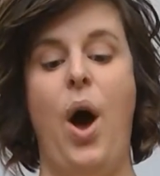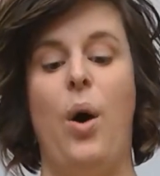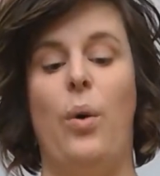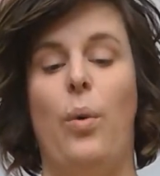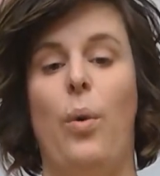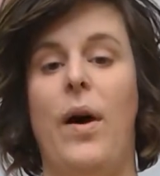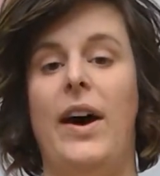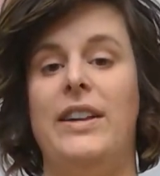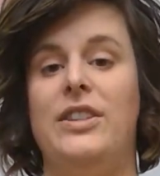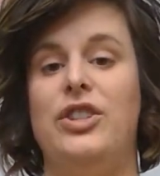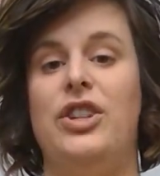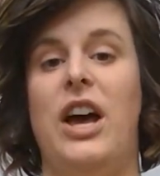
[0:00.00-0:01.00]

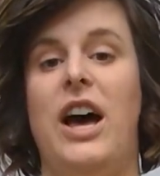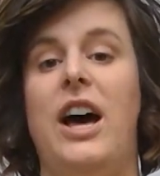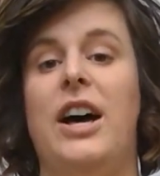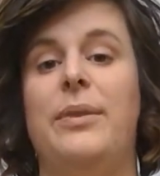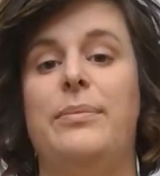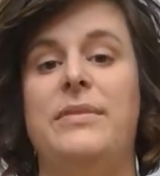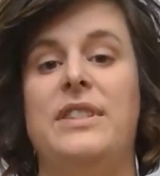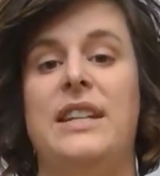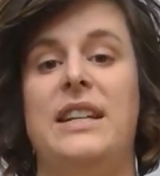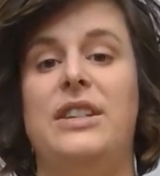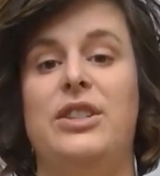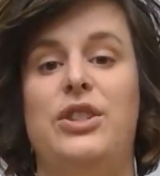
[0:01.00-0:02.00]
One jumped
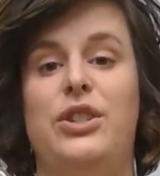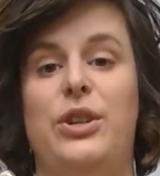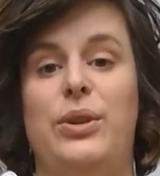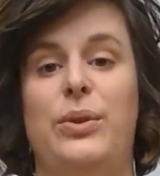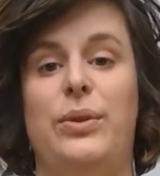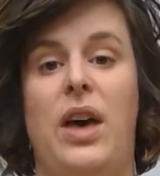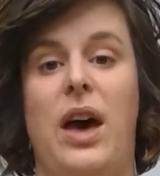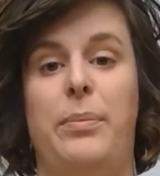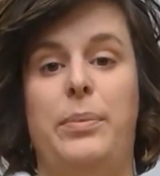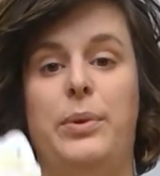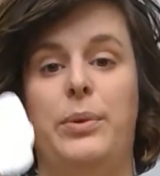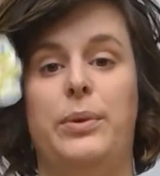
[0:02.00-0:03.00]
into the
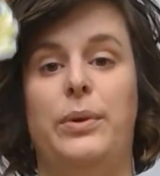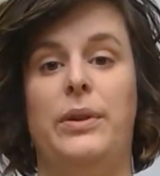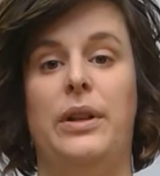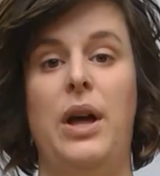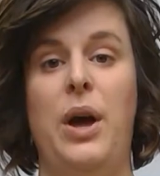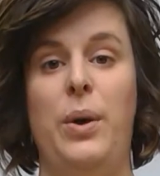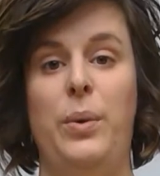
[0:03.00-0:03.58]
pool,